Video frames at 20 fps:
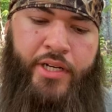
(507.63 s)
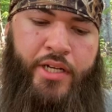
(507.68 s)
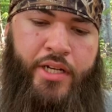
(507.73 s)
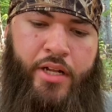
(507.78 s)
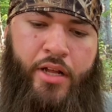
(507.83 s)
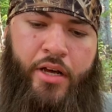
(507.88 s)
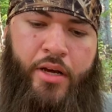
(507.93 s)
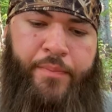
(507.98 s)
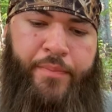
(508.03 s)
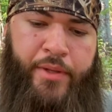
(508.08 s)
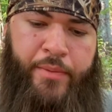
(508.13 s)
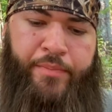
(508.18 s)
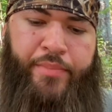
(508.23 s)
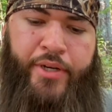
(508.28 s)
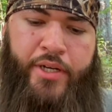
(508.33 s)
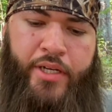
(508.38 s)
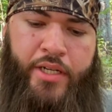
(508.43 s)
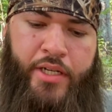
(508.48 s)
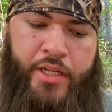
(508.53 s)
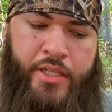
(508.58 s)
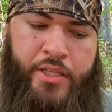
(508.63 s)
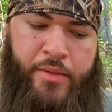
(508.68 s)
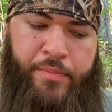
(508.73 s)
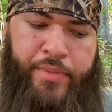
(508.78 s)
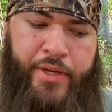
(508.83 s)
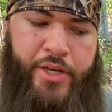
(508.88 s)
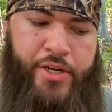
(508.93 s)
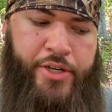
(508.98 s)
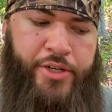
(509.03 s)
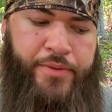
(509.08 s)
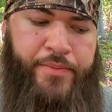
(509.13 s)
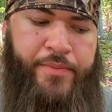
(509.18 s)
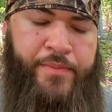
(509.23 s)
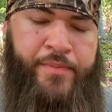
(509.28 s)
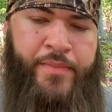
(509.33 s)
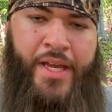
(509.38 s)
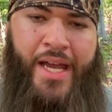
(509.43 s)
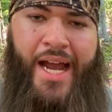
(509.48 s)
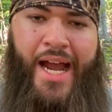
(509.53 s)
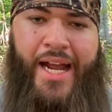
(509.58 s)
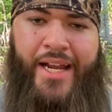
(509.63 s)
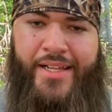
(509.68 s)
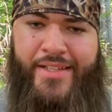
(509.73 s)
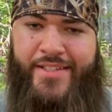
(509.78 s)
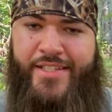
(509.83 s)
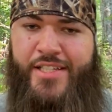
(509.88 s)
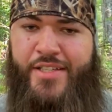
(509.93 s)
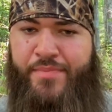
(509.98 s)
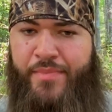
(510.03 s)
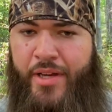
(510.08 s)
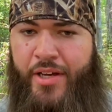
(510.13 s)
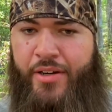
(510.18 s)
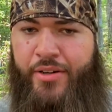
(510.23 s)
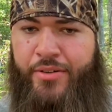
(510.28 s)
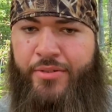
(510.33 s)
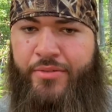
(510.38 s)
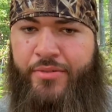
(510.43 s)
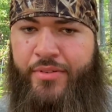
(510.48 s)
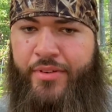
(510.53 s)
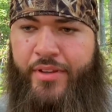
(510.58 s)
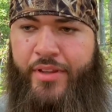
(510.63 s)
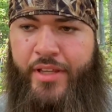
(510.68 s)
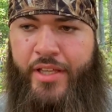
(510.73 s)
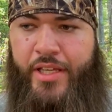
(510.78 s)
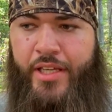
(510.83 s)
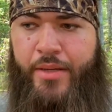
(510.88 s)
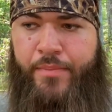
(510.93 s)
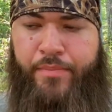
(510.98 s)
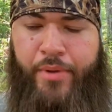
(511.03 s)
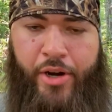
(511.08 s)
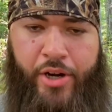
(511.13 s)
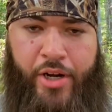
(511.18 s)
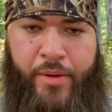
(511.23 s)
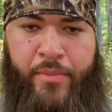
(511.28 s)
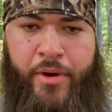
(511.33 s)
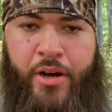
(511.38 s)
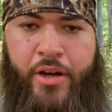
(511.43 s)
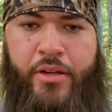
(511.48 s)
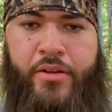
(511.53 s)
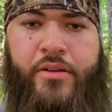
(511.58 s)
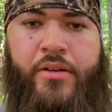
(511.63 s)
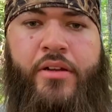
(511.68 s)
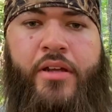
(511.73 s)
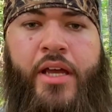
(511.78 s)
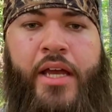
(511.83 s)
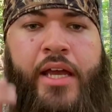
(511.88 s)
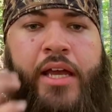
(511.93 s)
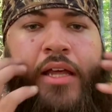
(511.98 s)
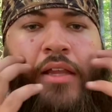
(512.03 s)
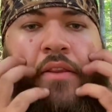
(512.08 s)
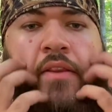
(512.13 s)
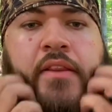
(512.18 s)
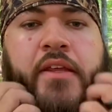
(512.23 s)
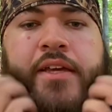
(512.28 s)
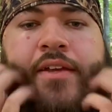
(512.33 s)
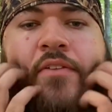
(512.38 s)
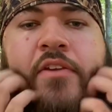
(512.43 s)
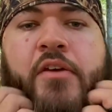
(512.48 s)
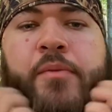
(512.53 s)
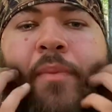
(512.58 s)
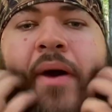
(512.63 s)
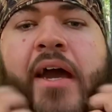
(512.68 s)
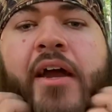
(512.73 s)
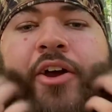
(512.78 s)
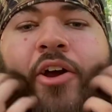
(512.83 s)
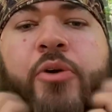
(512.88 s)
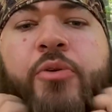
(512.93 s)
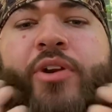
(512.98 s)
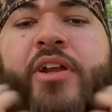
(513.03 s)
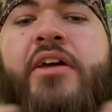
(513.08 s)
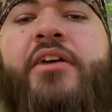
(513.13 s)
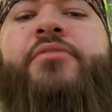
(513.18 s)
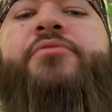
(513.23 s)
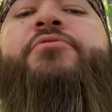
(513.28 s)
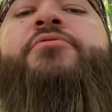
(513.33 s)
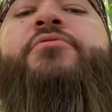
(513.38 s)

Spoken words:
it up and putting it in the beard, I can smell the bergamot and the tobacco leaf.